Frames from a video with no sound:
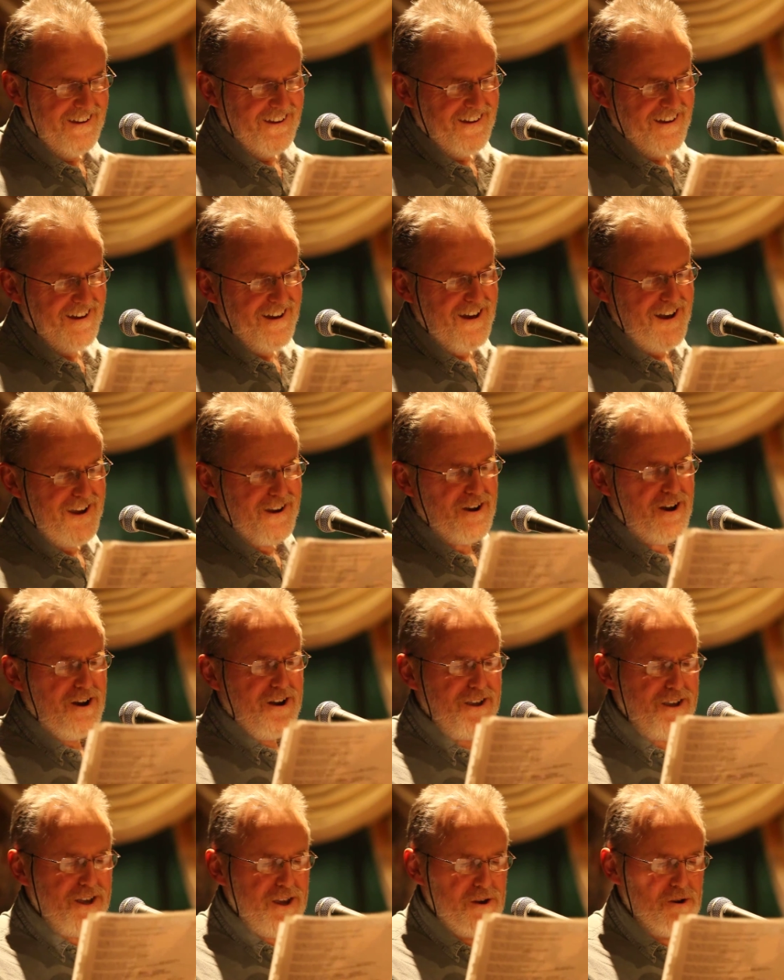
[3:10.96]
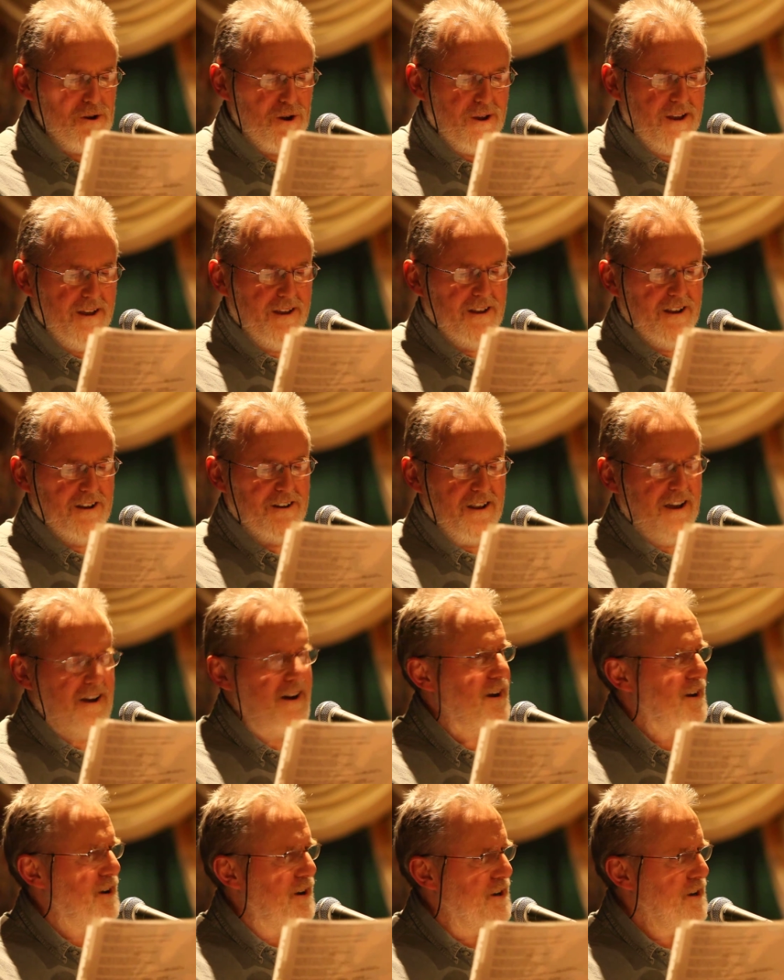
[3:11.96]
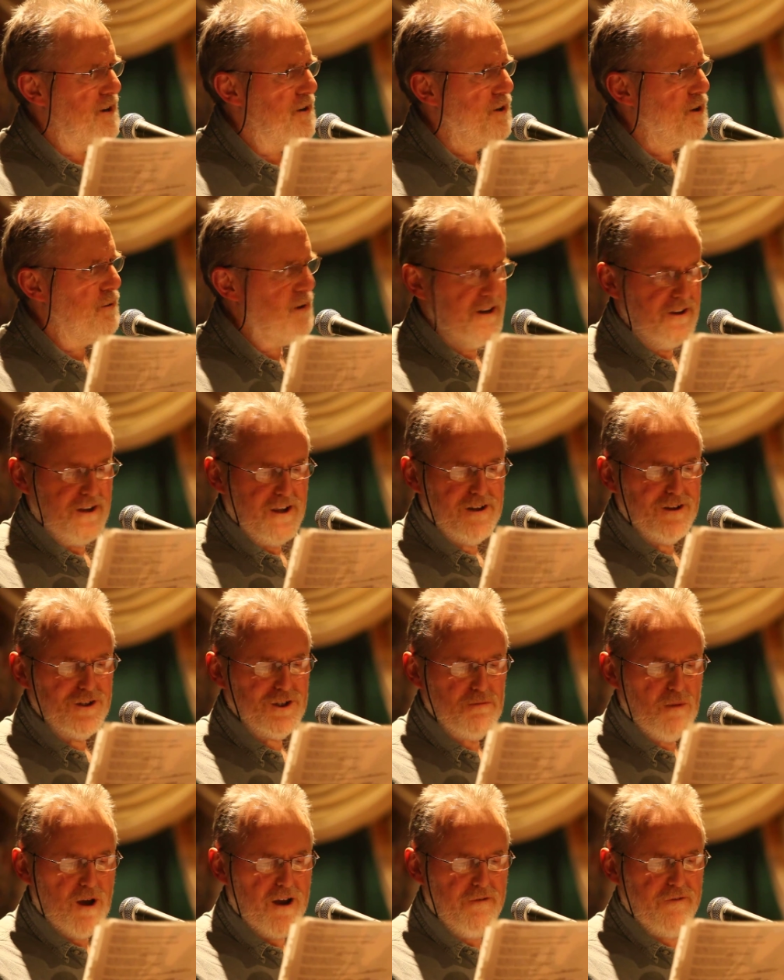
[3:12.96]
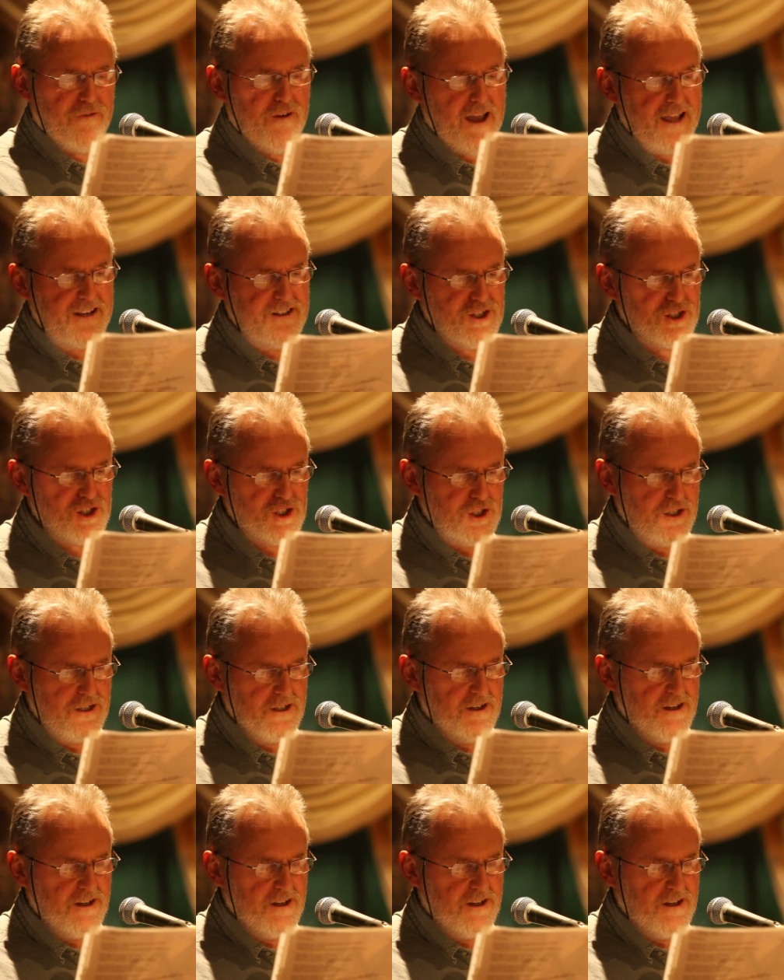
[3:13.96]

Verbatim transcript: I got you, I got you to indulge my fads.